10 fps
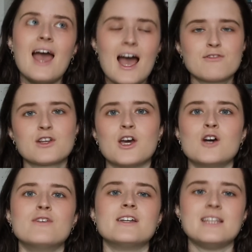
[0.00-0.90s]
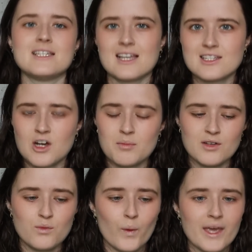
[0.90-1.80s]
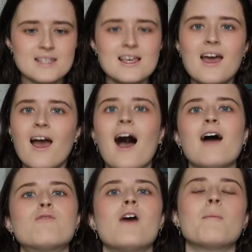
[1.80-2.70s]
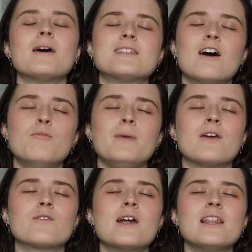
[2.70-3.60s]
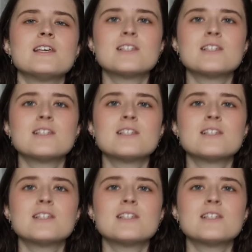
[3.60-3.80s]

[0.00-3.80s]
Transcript: after COVID these last couple of weeks, I felt myself being really